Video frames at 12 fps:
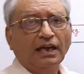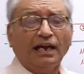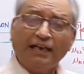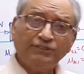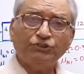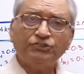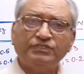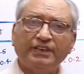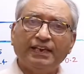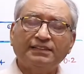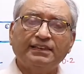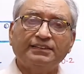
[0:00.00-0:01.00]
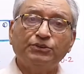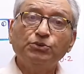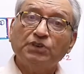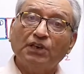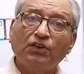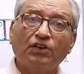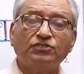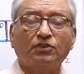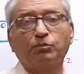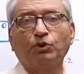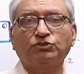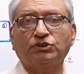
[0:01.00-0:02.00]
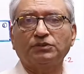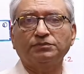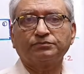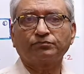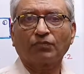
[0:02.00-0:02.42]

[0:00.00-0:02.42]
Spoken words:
I should say that Newton laws of motion